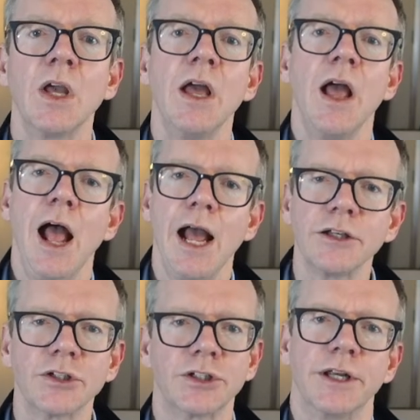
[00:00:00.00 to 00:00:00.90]
As I
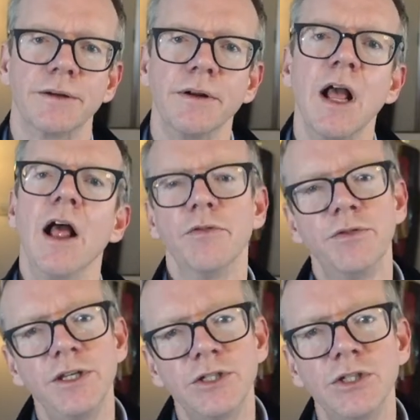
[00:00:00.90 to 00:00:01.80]
said, this
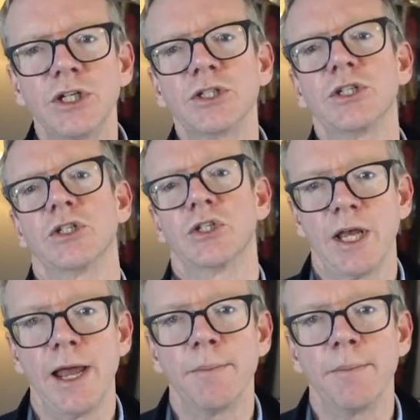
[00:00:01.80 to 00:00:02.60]
is just a sampling